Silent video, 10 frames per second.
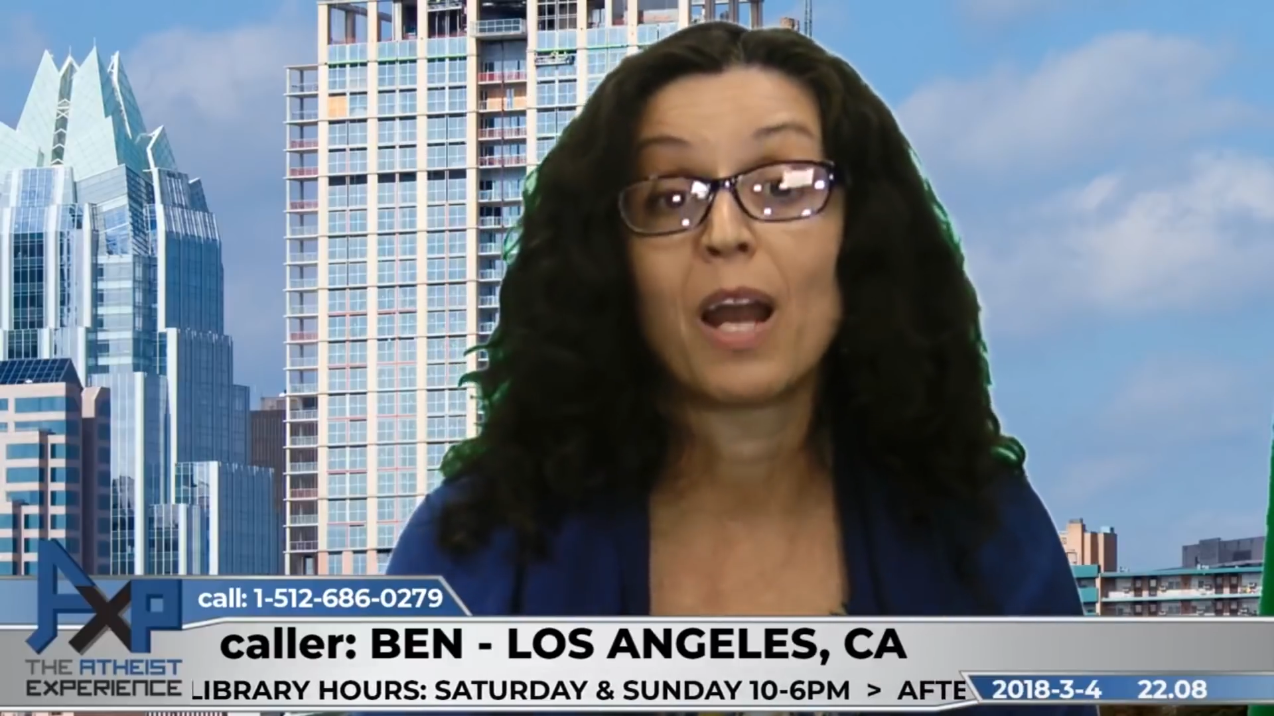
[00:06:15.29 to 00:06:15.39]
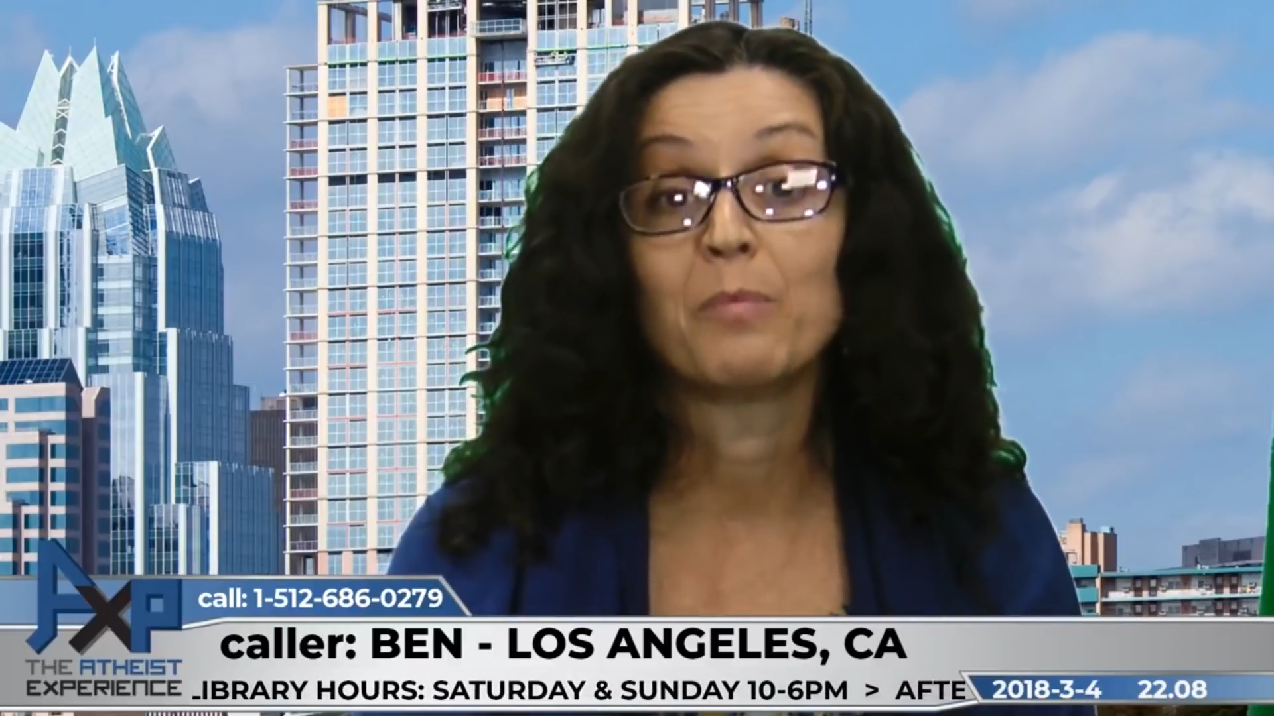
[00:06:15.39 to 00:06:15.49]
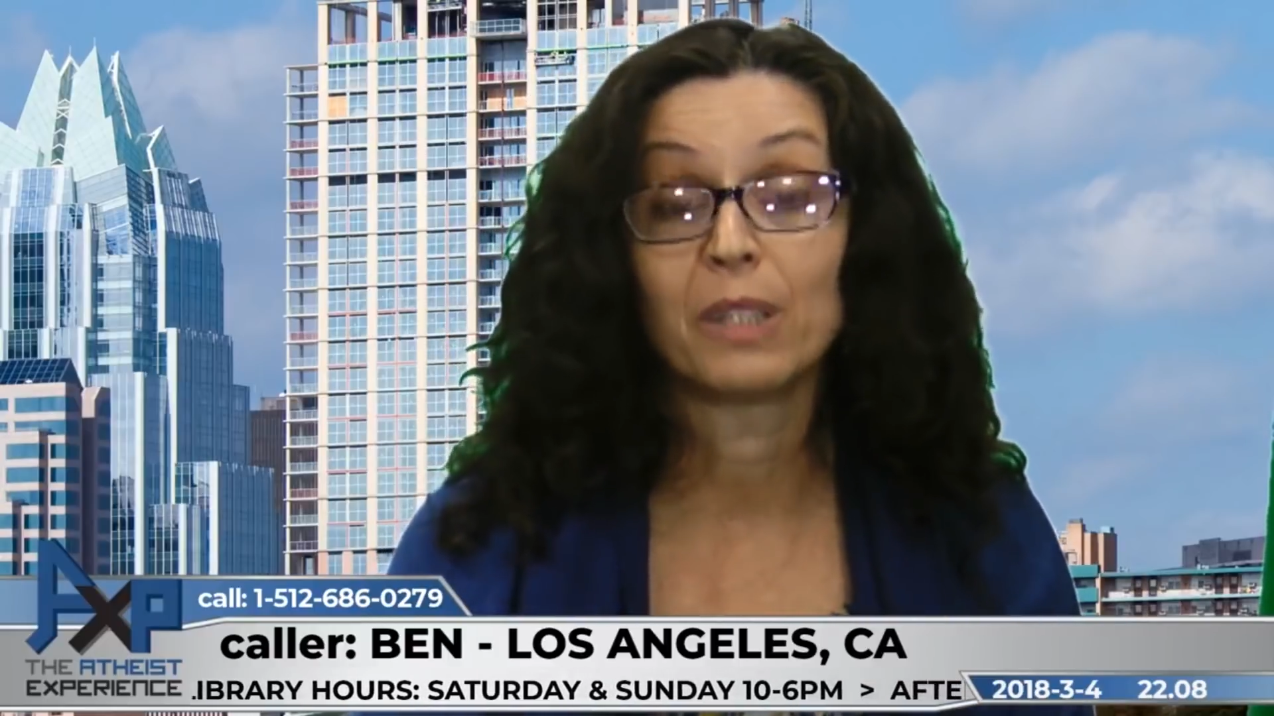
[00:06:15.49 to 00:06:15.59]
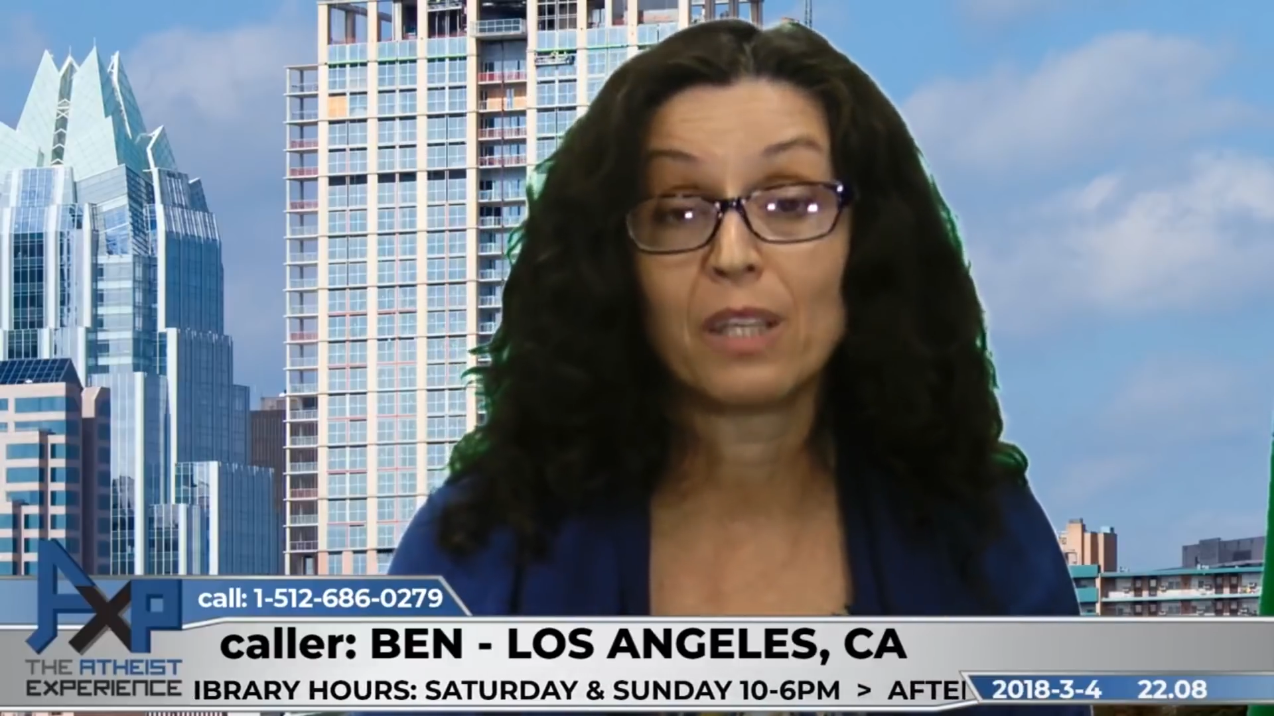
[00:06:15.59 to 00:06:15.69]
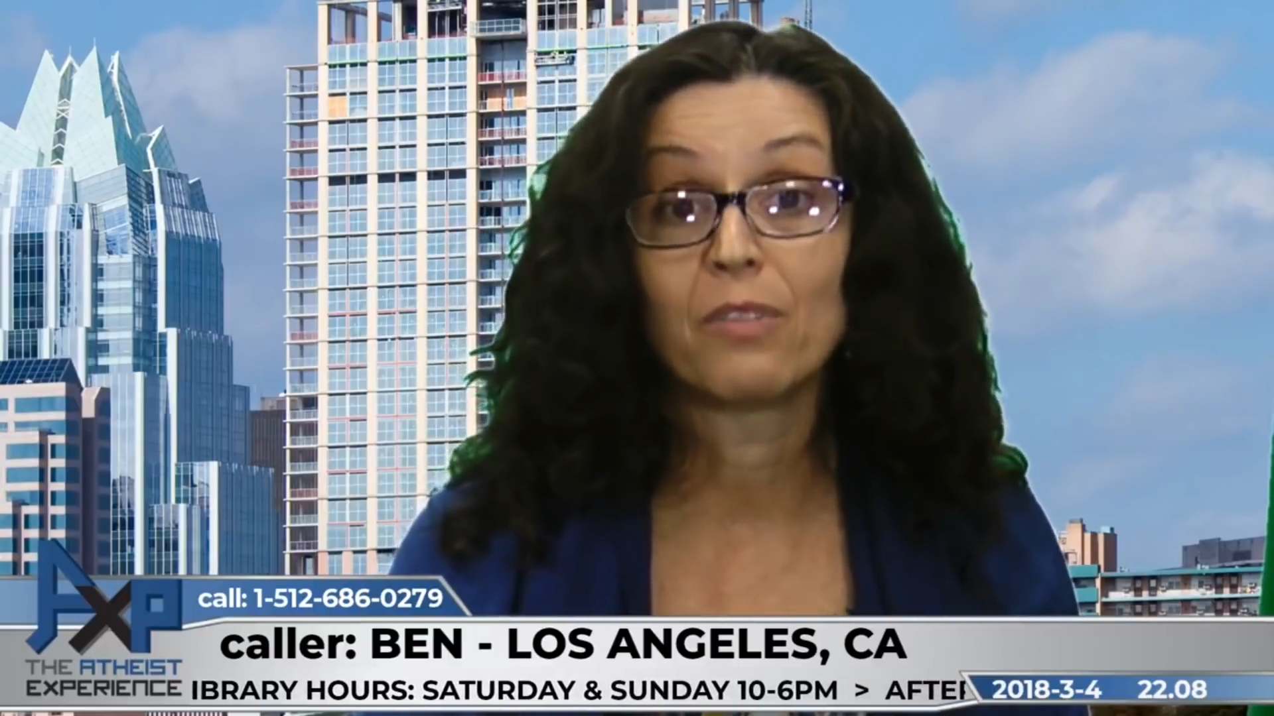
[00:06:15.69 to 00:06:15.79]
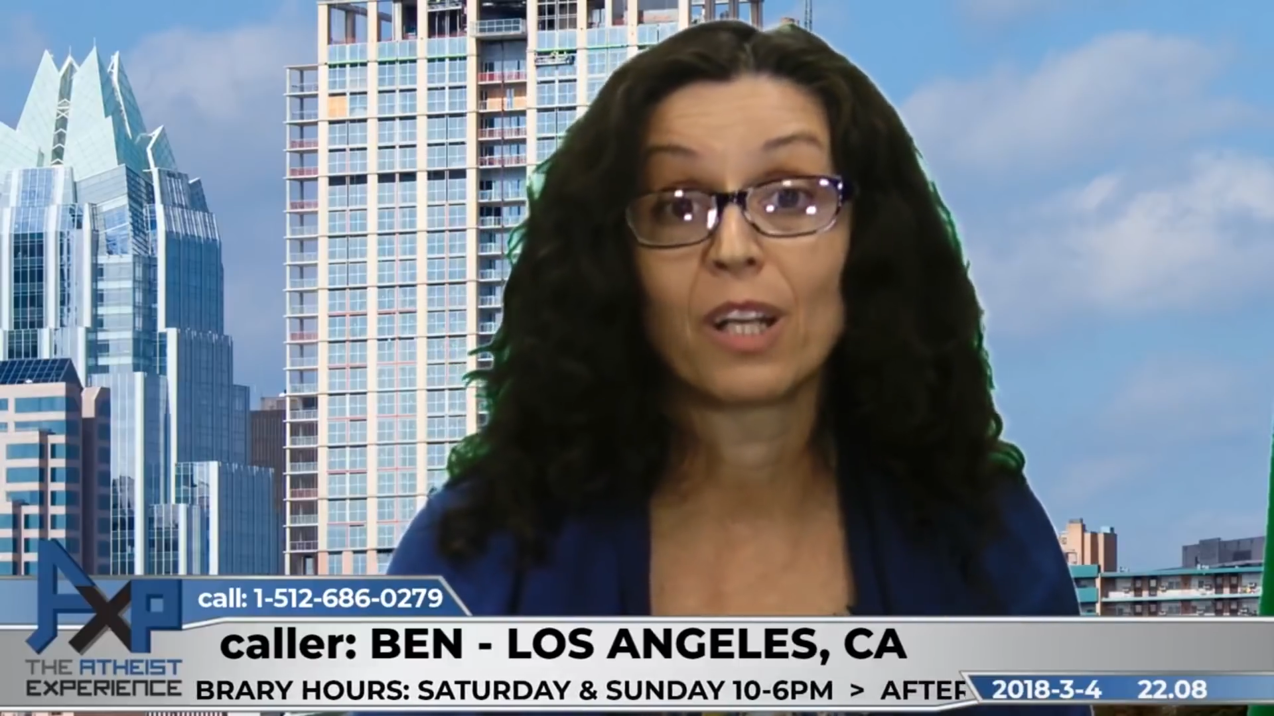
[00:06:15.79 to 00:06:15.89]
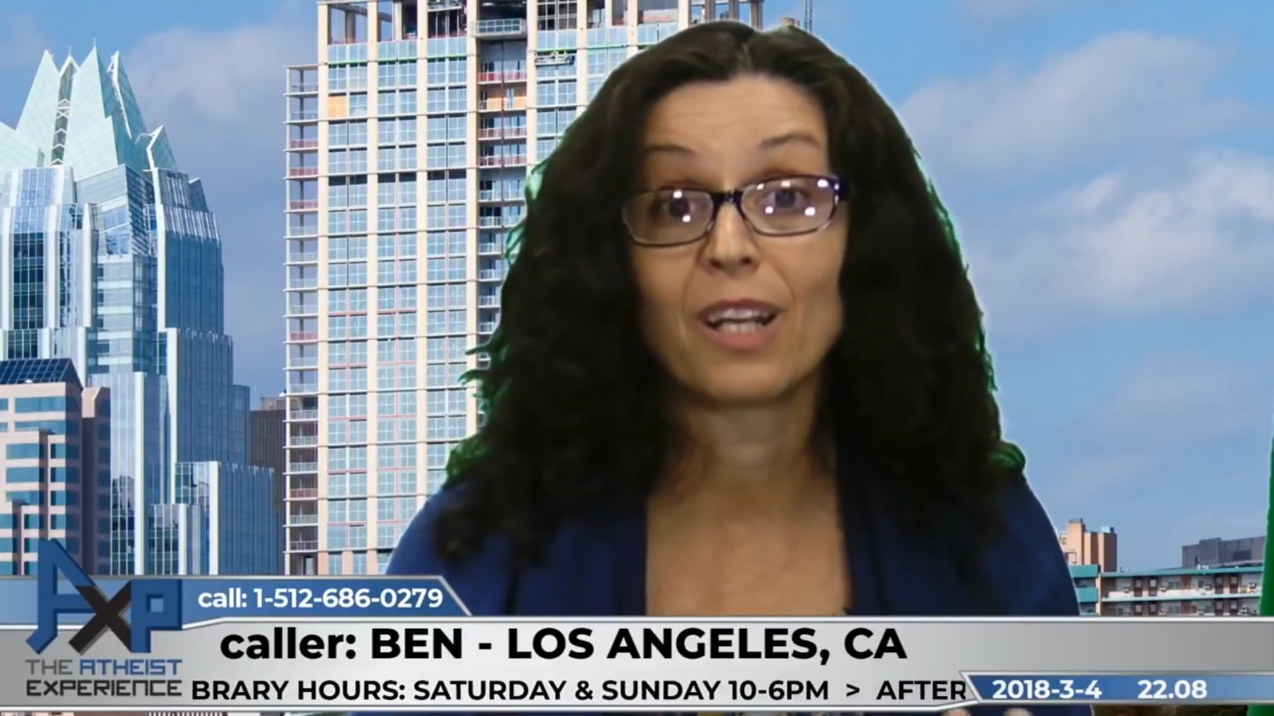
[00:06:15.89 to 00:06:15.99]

I believe in a